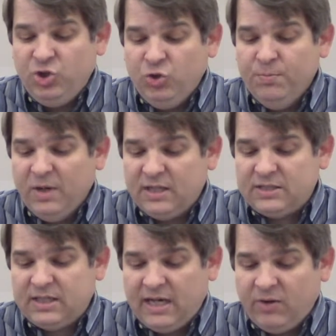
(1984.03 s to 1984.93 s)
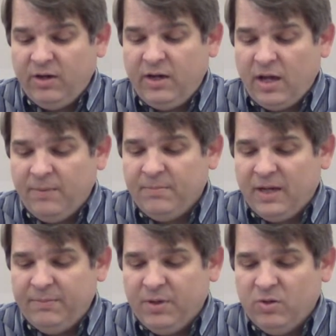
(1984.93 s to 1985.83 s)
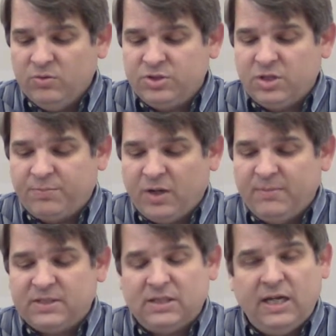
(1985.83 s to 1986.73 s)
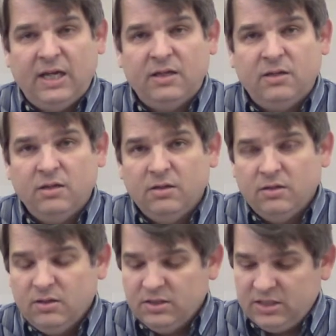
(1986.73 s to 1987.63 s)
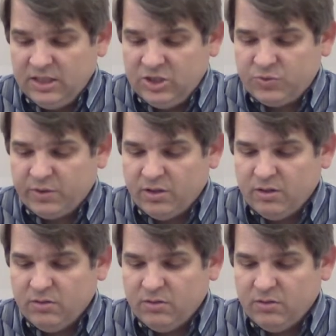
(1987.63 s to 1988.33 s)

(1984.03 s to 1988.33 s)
you must carry up my bones to the promised land, to Israel.